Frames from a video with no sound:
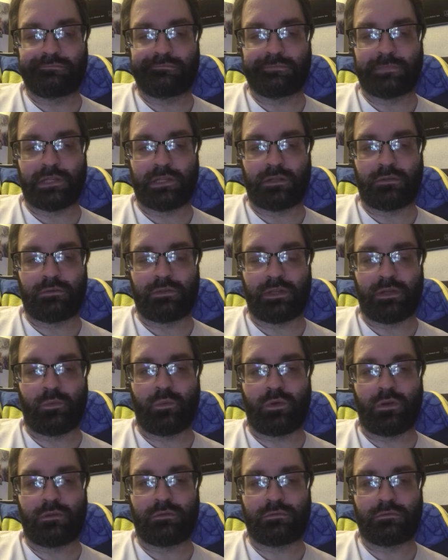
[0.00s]
I don't get
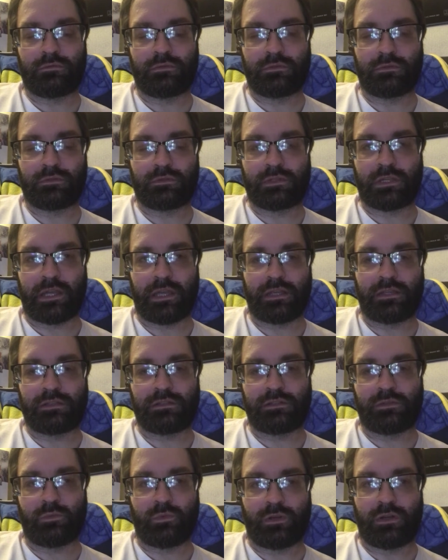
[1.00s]
one. Guys,
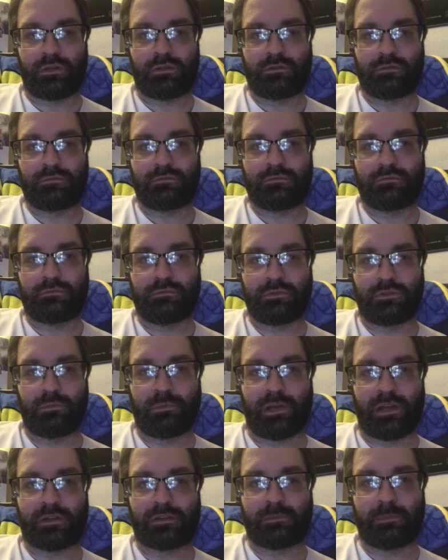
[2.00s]
you want your
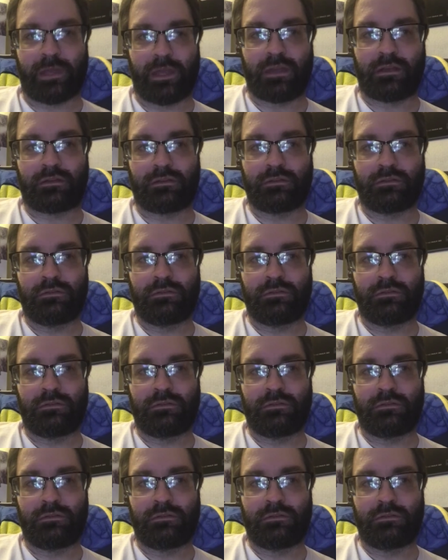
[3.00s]
box back?